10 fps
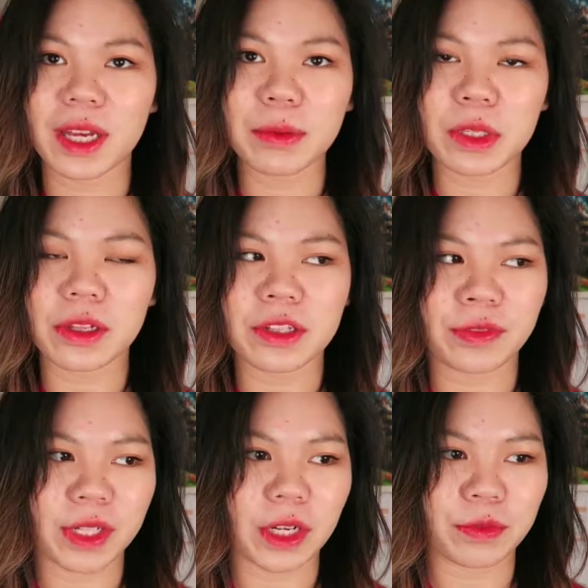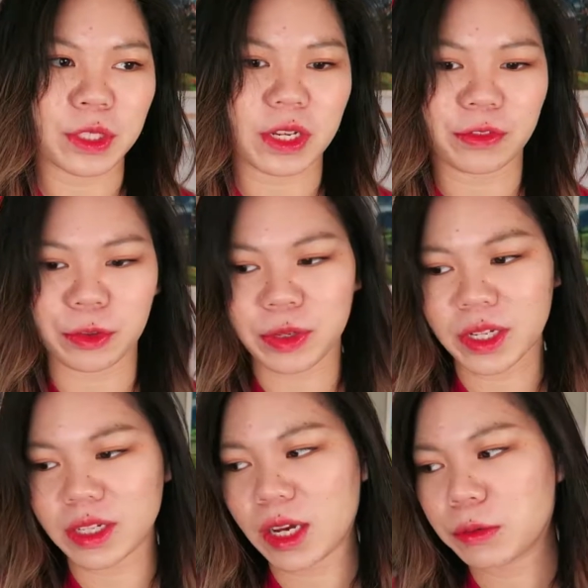So that was all the stuff that I got for
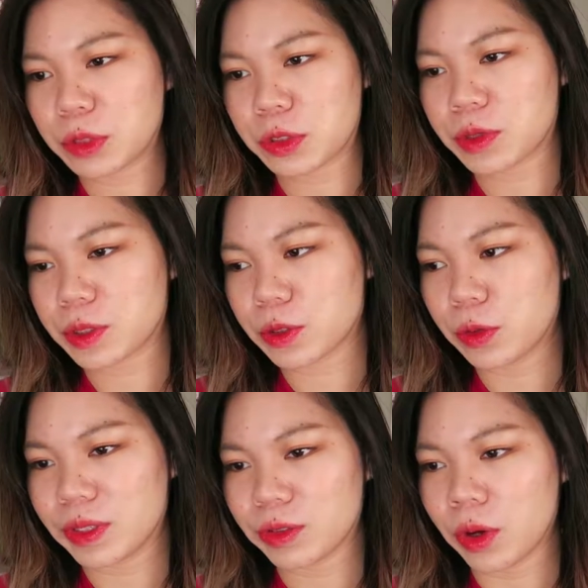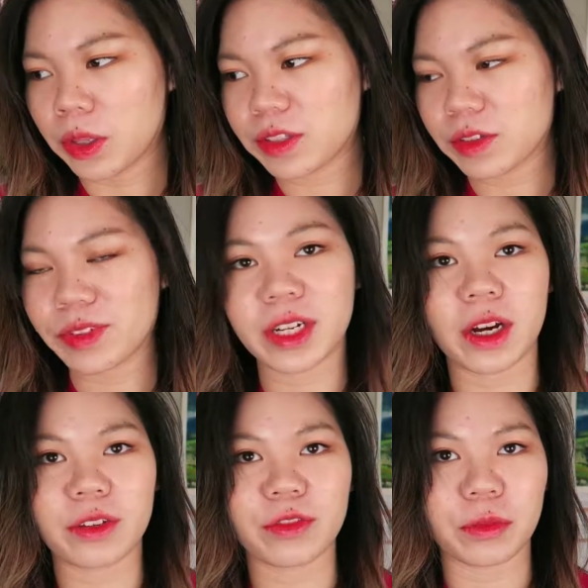StyleKorean. Now I'm just going to go into all the stuff that I
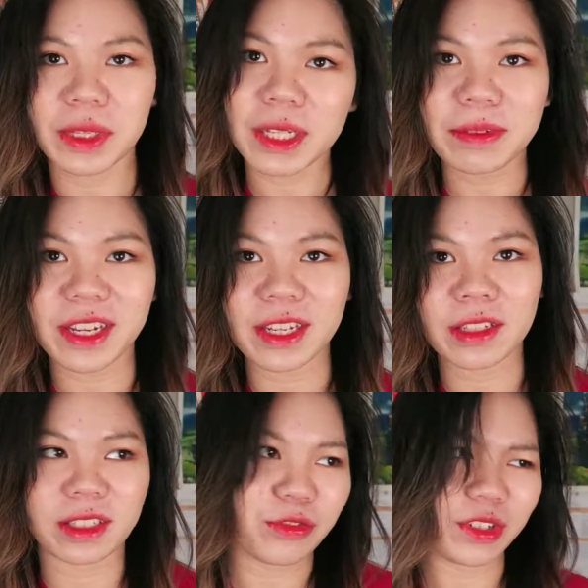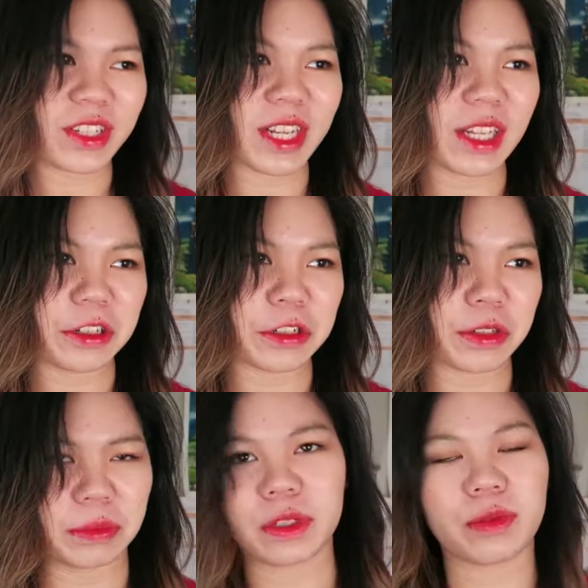got from eBay. Different sellers,
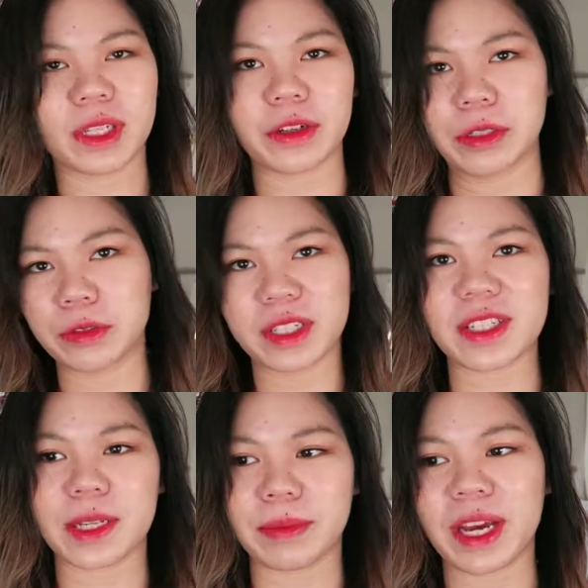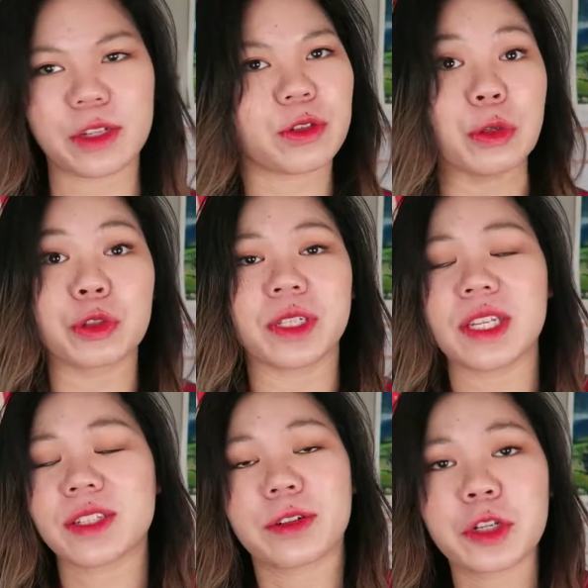so I'm not really going to list them. I just
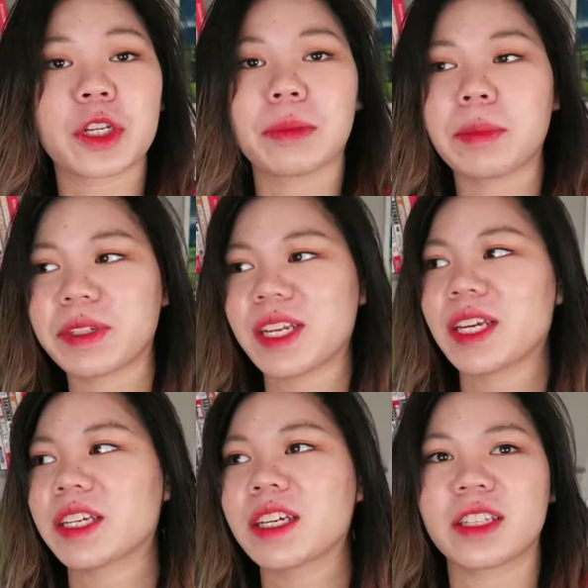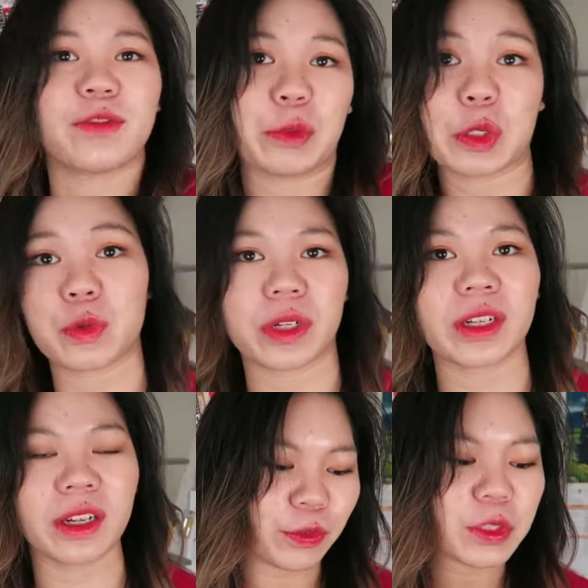usually search them up and take the first one.
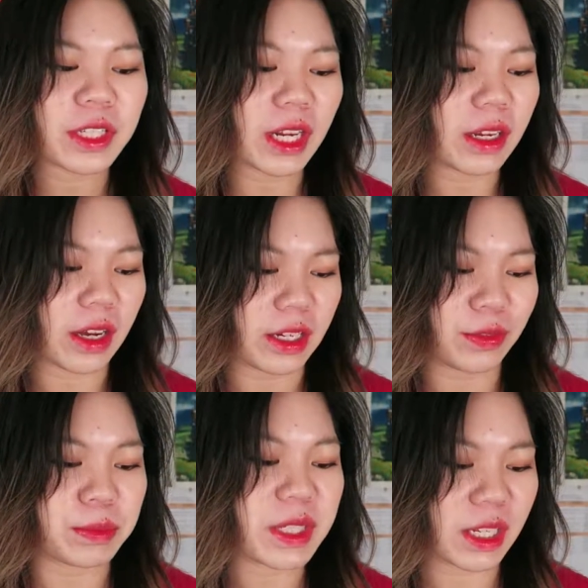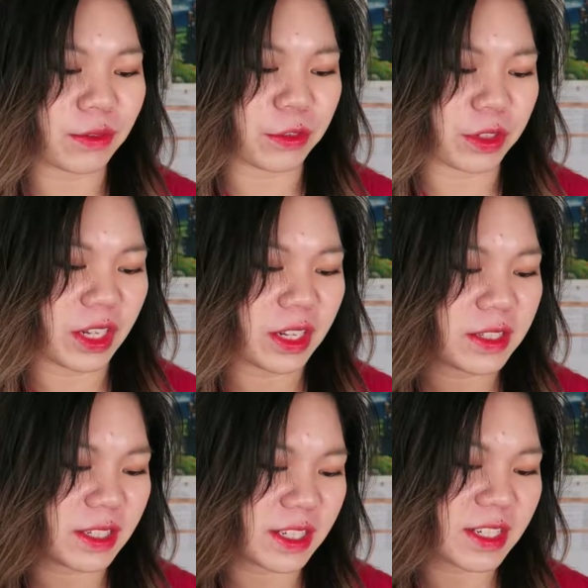The first thing I got is from Skinfood and
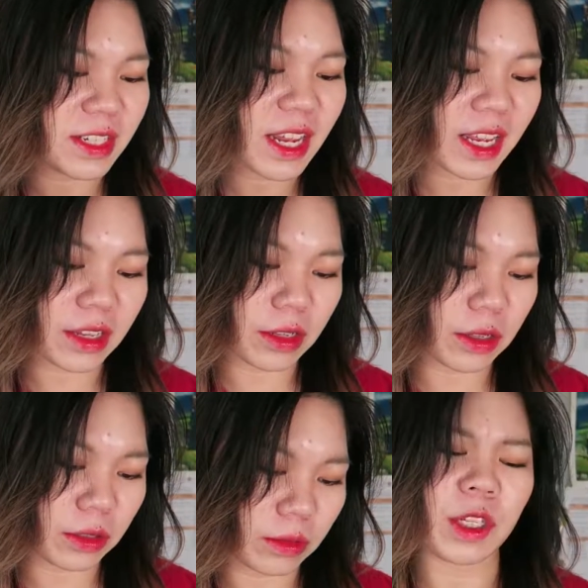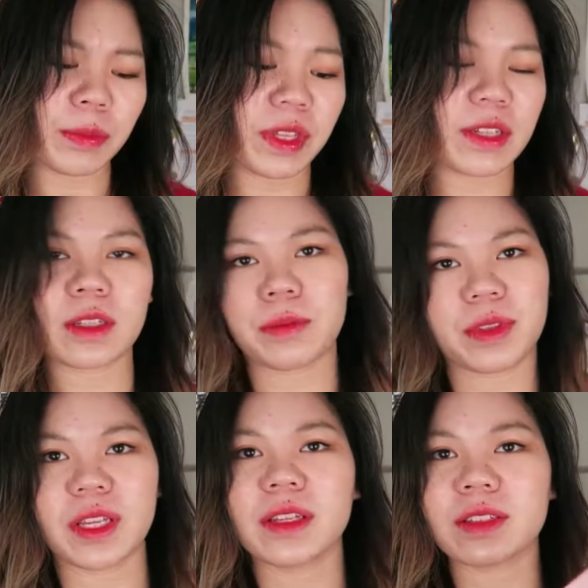it's the snail
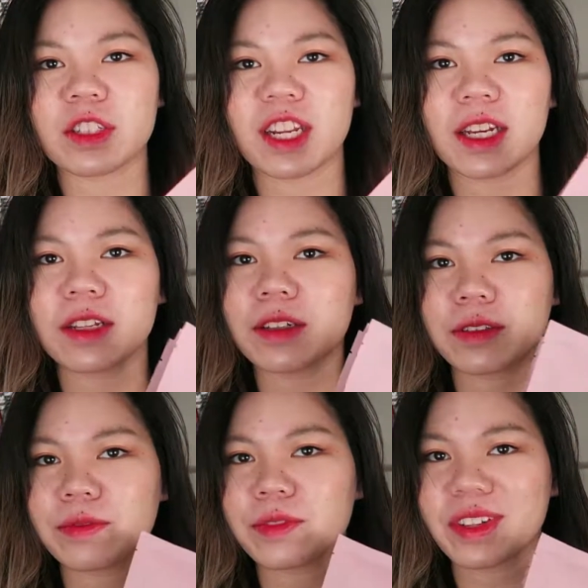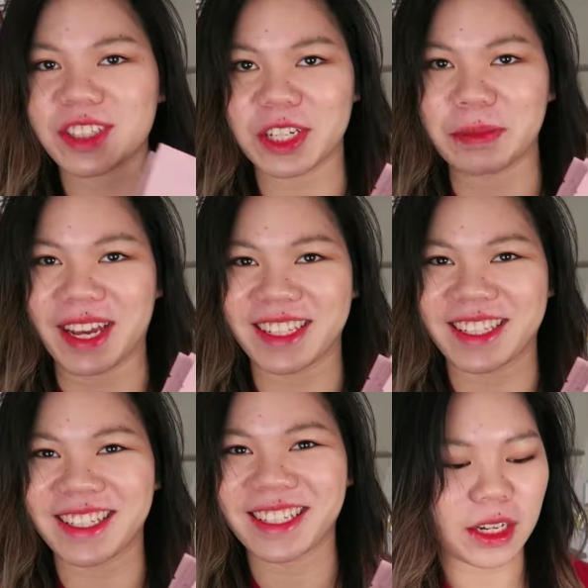snail sheet
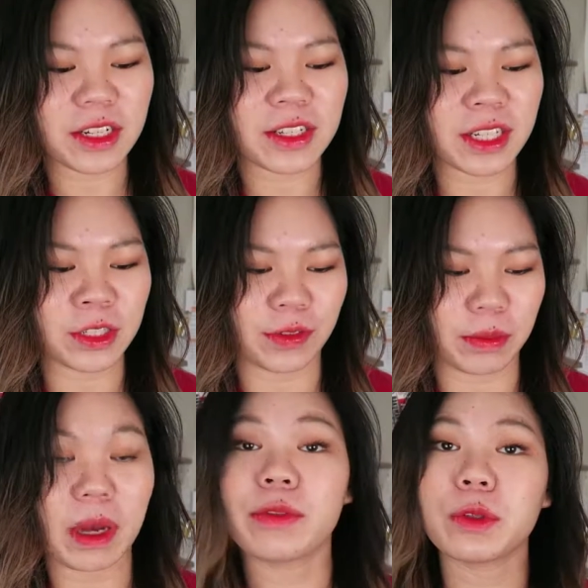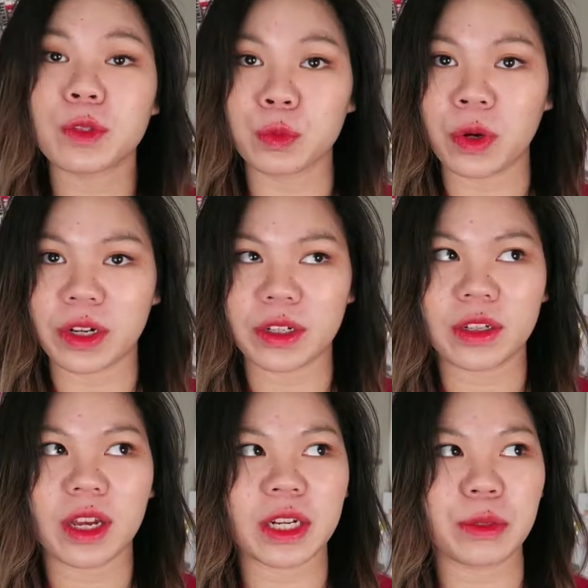masks. I got 6 of them. I've used one
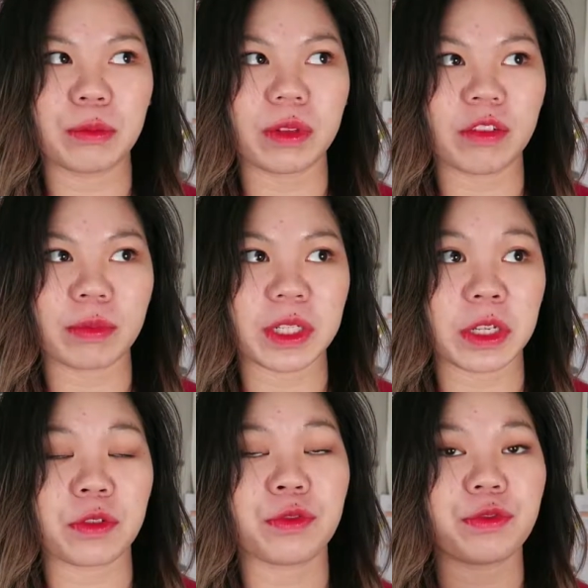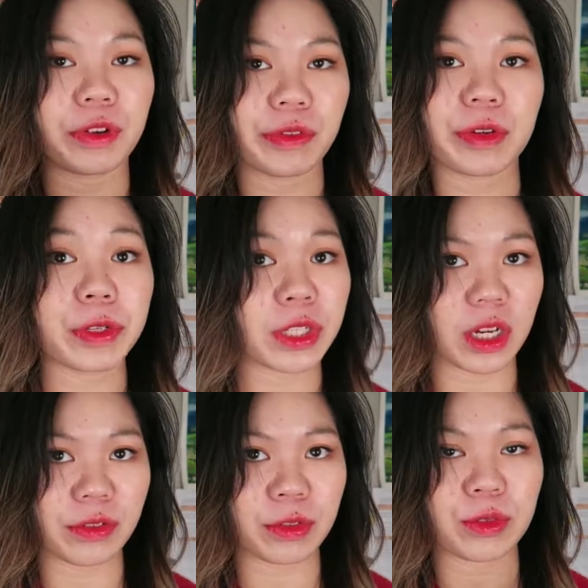and it left my skin very, very
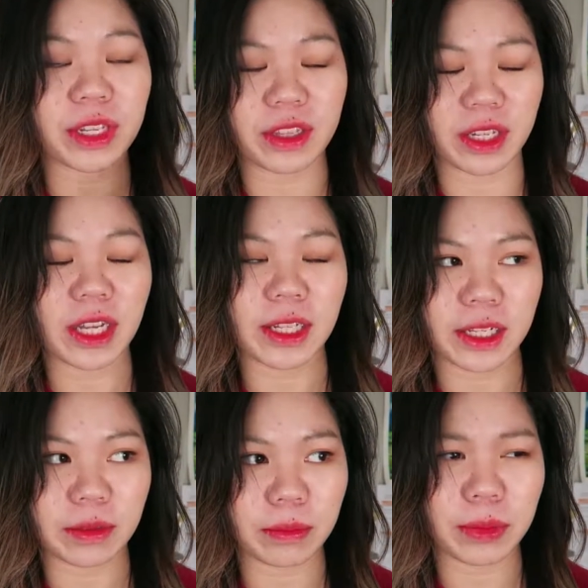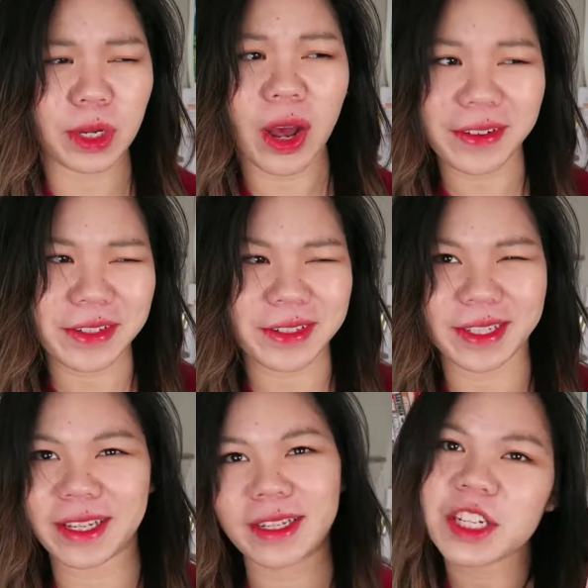soft, so I think I like them. But
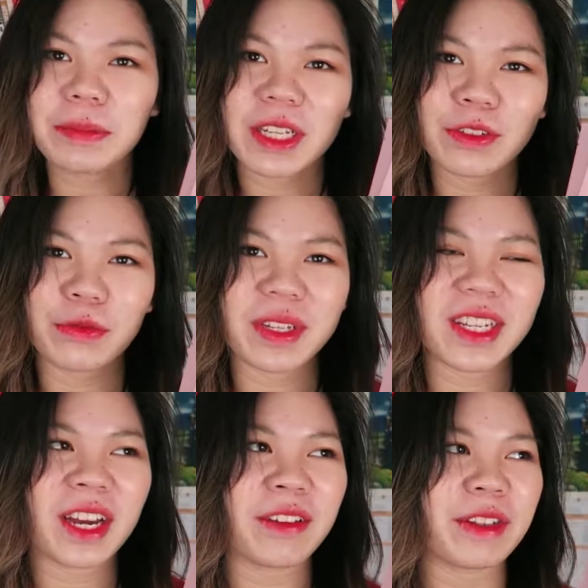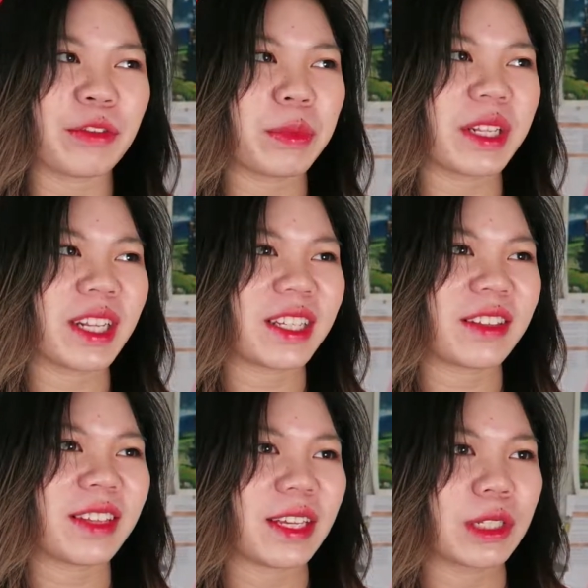honestly, sheet masks for me have never been like
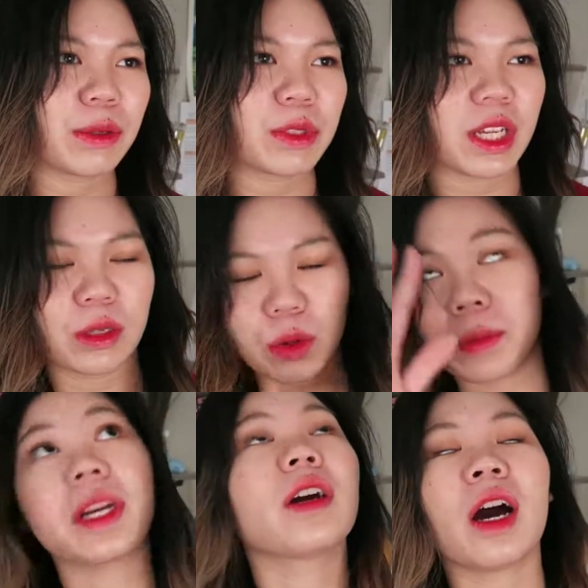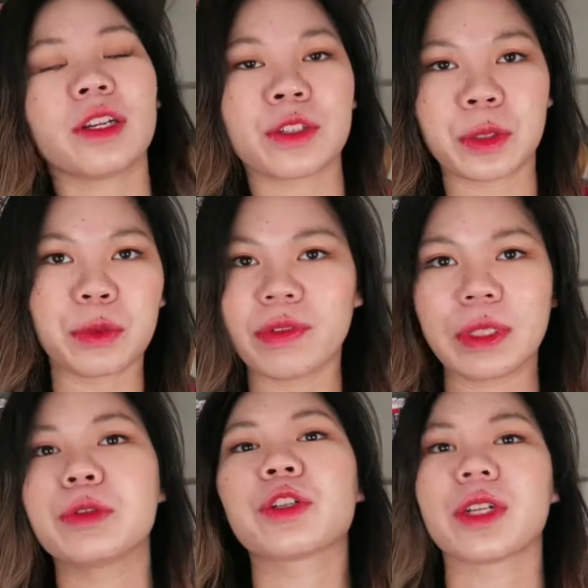the thing that was like, oh my god, so
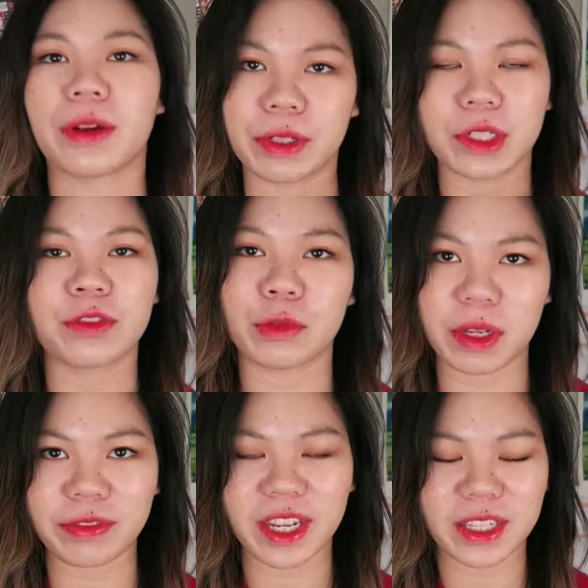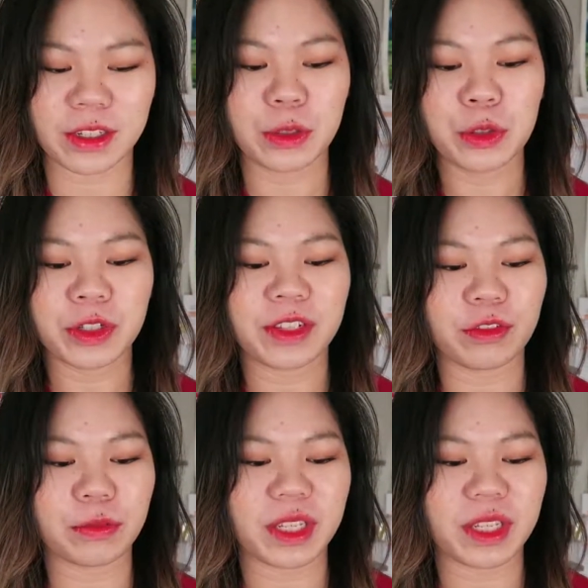revolutionary good for my face. Usually for